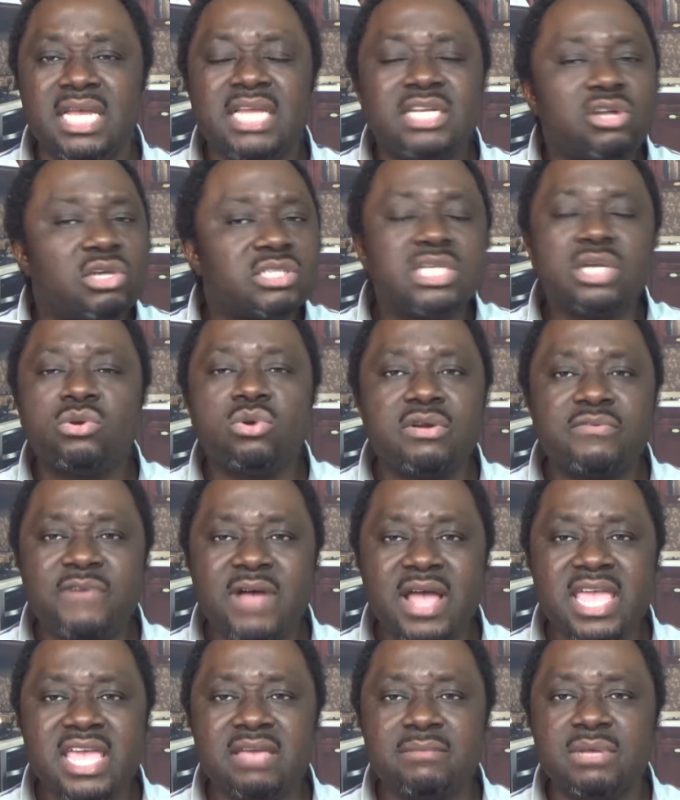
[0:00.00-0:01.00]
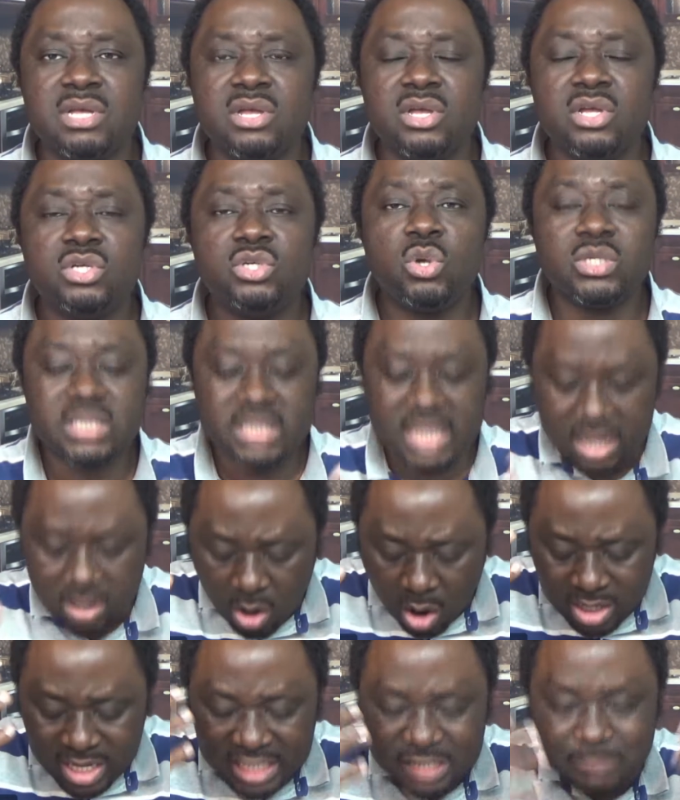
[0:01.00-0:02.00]
It doesn't glorify him. Don't say
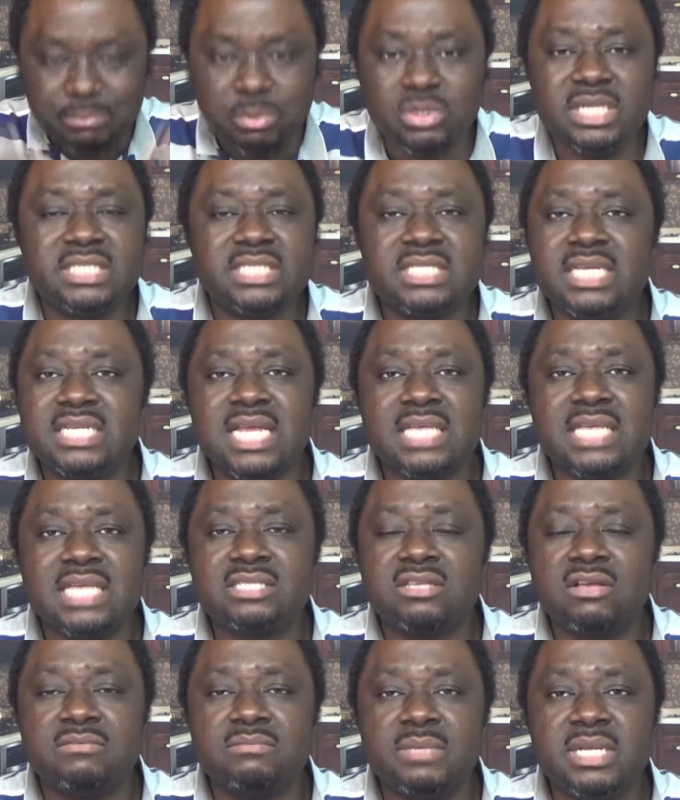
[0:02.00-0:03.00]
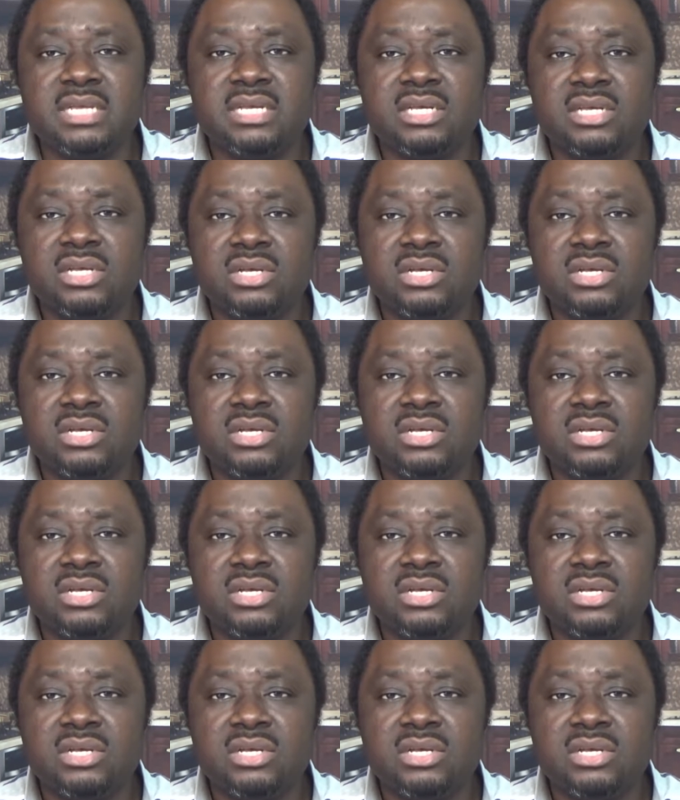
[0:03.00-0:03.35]
God has put this sickness on me